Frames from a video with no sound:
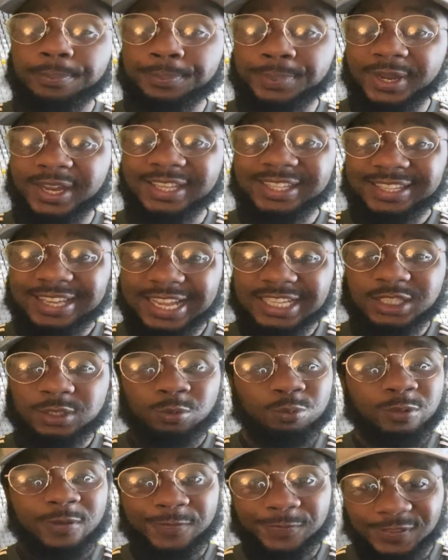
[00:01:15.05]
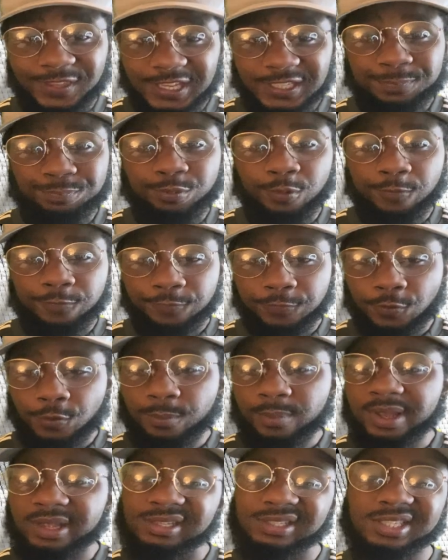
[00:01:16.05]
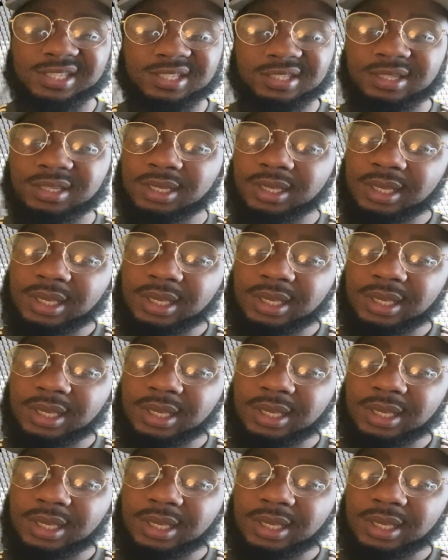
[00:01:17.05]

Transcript: But yes, with this performance,